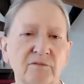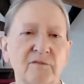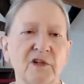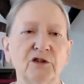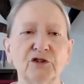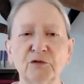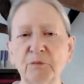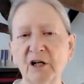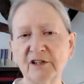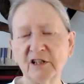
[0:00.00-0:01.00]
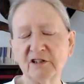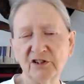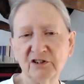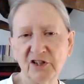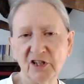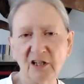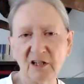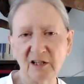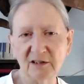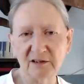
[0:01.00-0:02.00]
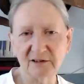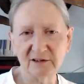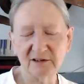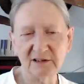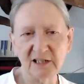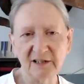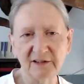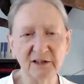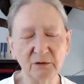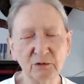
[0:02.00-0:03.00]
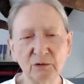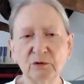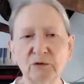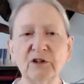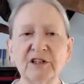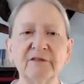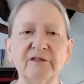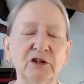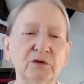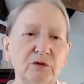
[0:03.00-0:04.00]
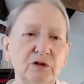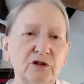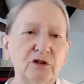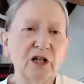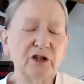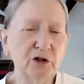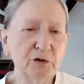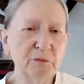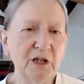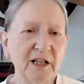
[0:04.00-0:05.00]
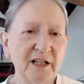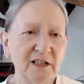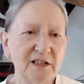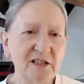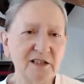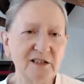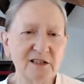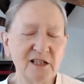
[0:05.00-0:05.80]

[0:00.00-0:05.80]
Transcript: you do Pardarshan chakra, and then all whatever you accumulated